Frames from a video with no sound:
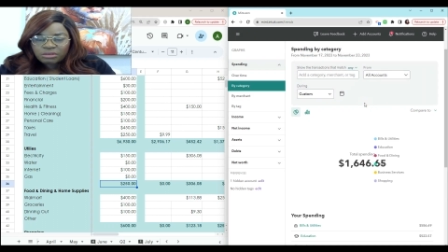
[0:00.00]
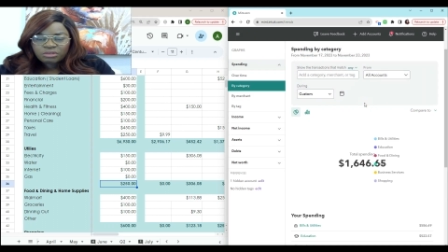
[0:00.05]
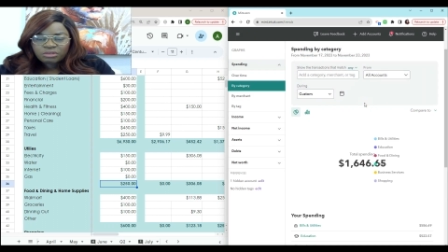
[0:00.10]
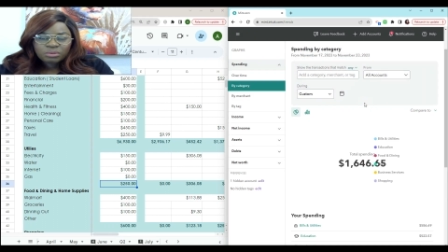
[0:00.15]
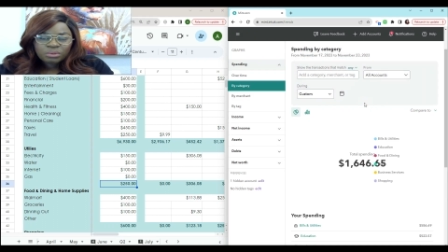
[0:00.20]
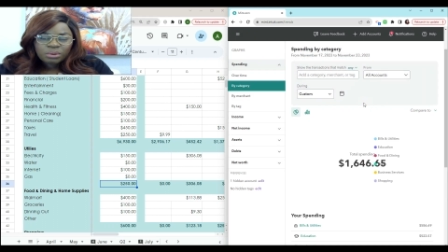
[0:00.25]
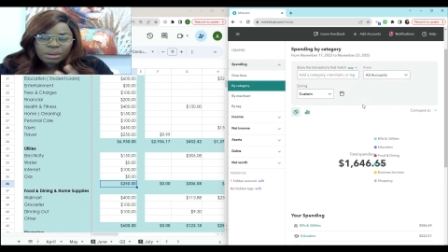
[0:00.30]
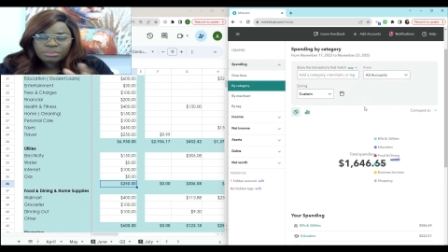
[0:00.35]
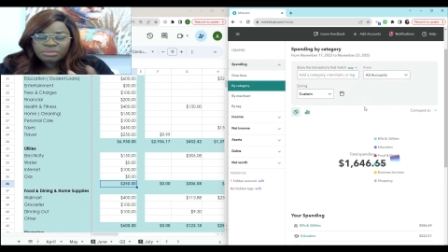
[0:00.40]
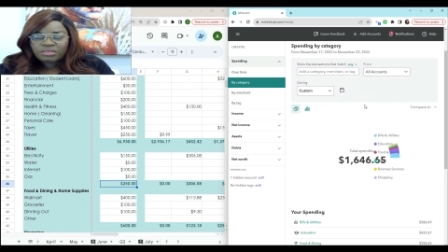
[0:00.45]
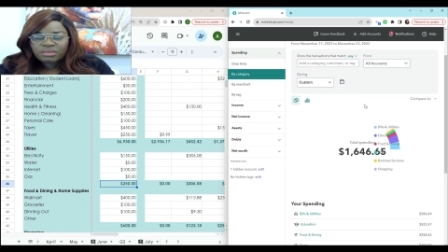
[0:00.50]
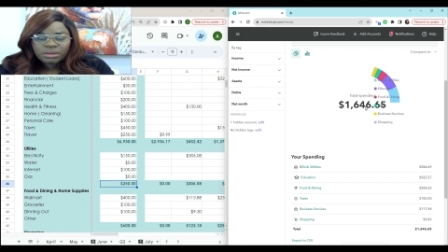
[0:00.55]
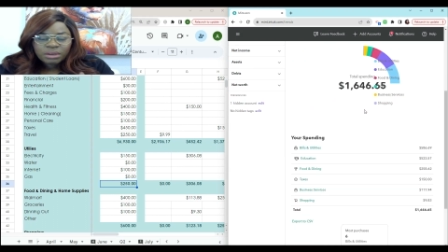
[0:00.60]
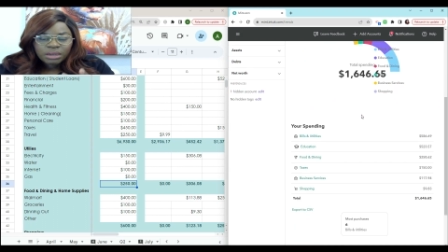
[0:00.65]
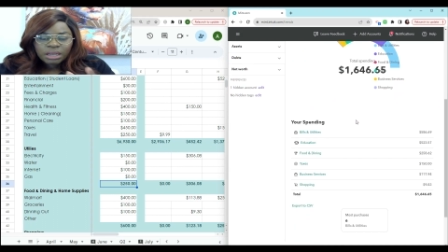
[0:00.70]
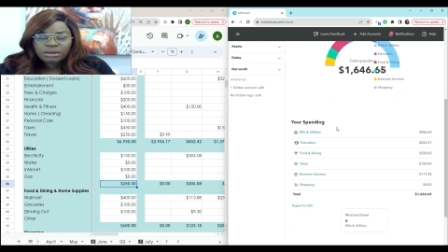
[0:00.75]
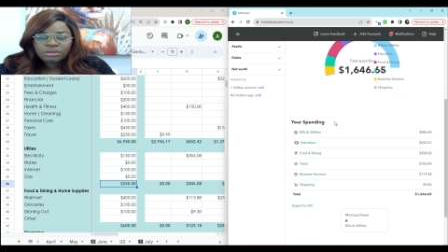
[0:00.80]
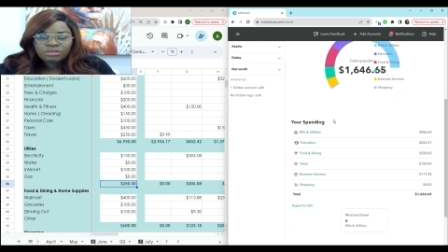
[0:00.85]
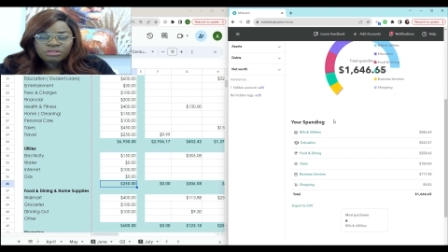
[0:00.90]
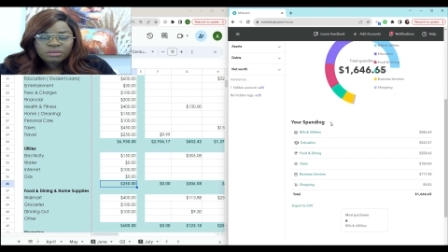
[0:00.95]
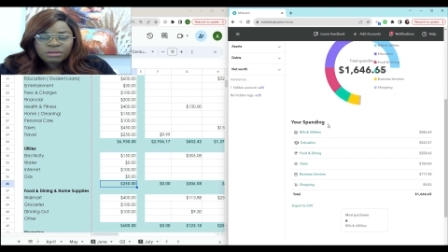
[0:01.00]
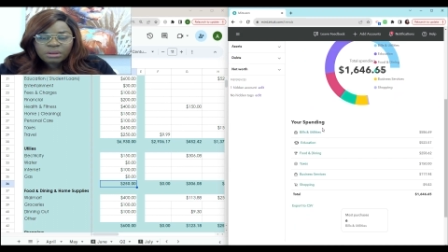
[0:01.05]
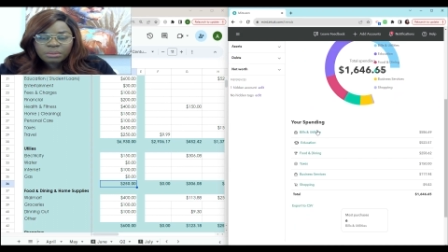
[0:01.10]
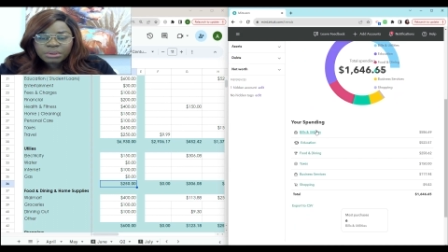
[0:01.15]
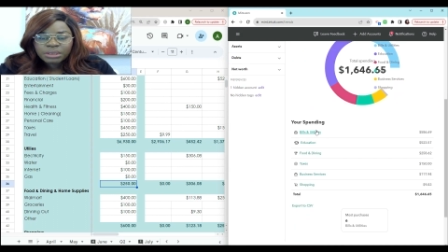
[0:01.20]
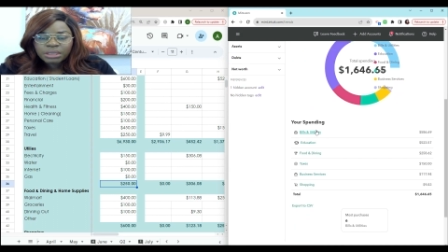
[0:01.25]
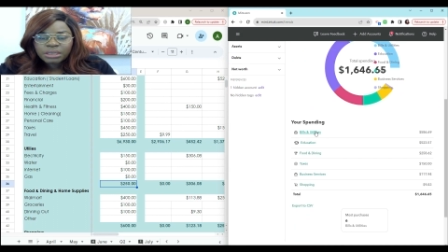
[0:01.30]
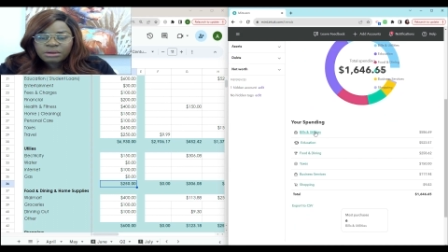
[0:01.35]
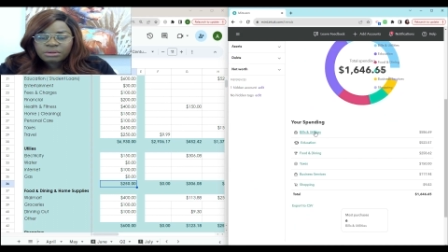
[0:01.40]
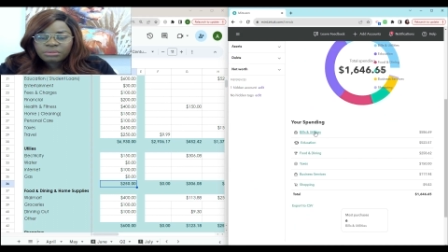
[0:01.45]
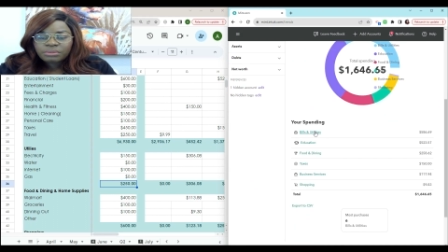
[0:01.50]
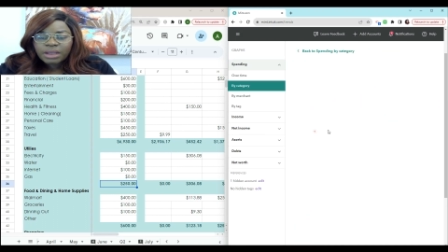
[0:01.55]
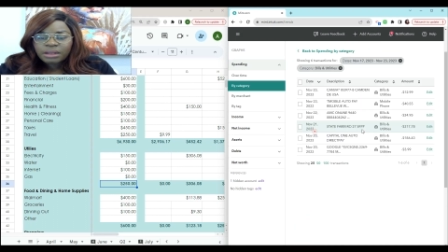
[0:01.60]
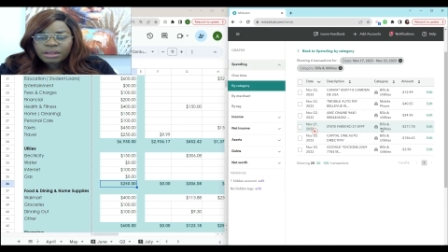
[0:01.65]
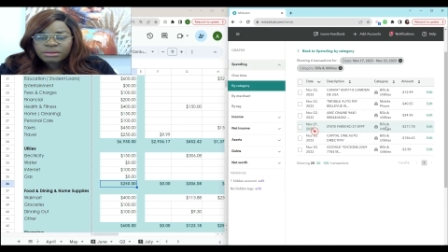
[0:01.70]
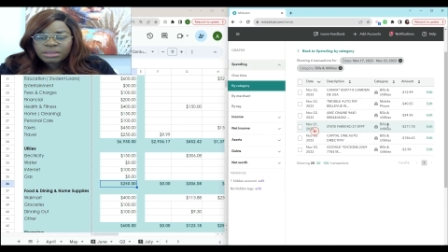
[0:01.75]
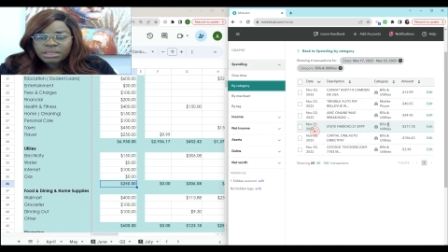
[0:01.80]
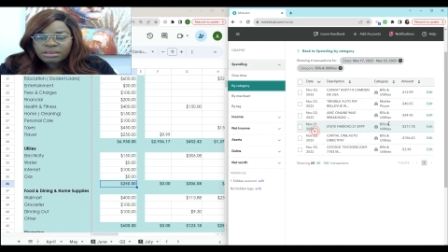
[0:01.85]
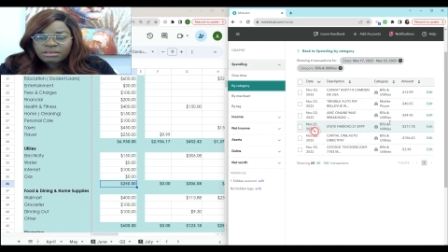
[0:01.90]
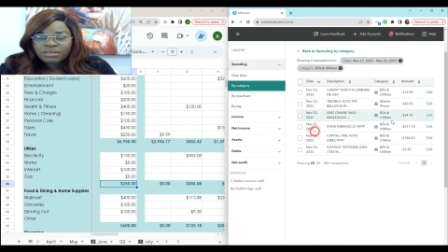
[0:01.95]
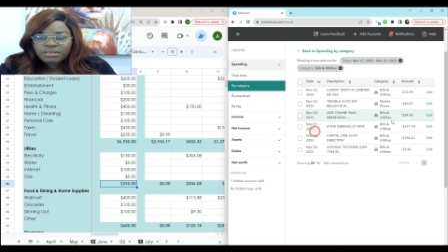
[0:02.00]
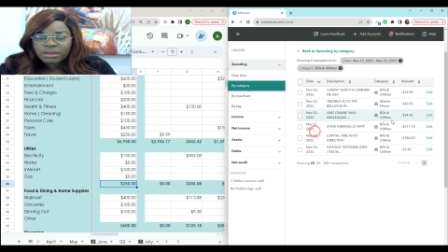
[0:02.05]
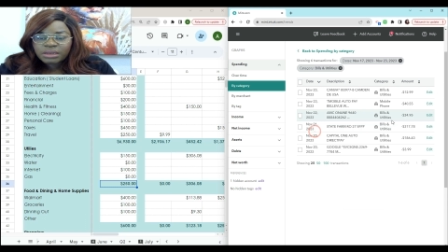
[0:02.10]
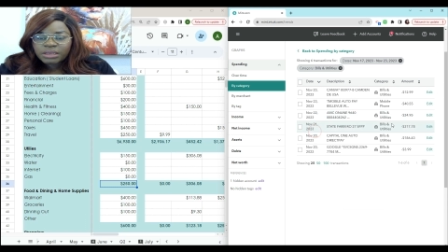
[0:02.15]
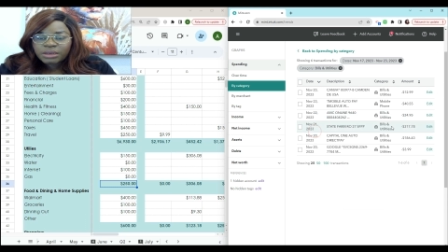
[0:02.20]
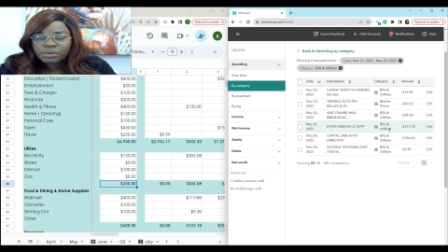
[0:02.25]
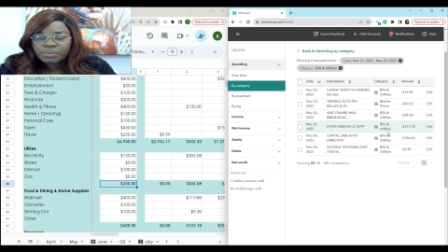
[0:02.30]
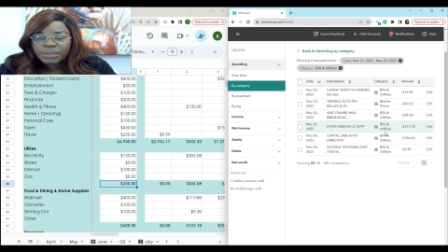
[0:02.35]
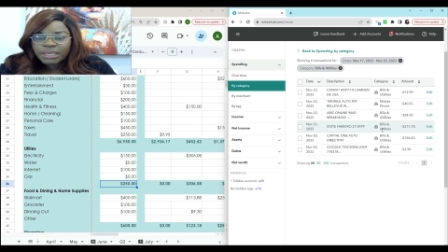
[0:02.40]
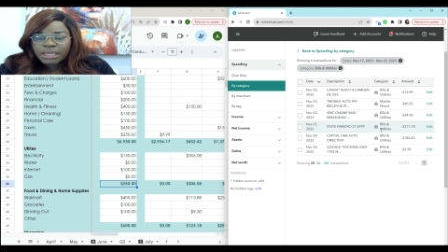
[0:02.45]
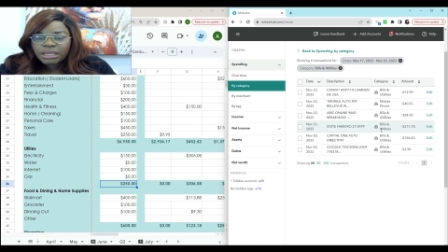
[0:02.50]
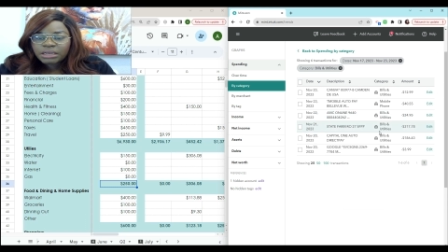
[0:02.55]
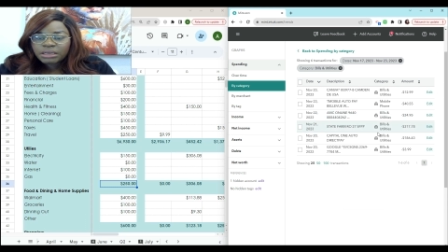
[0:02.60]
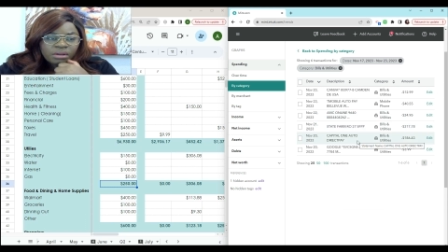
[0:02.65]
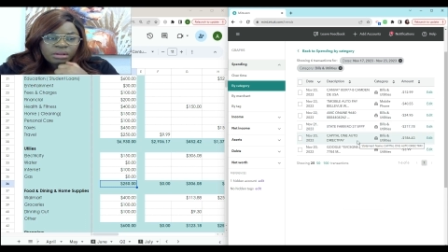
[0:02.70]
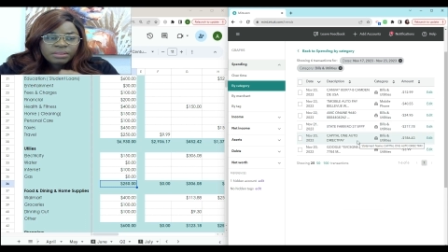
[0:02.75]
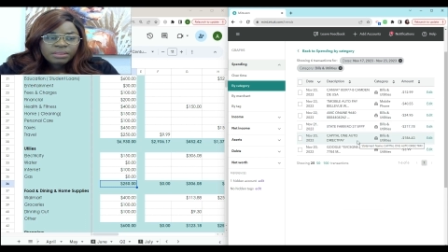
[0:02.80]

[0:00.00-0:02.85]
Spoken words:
So I'm still kind of stumbling around this a little bit.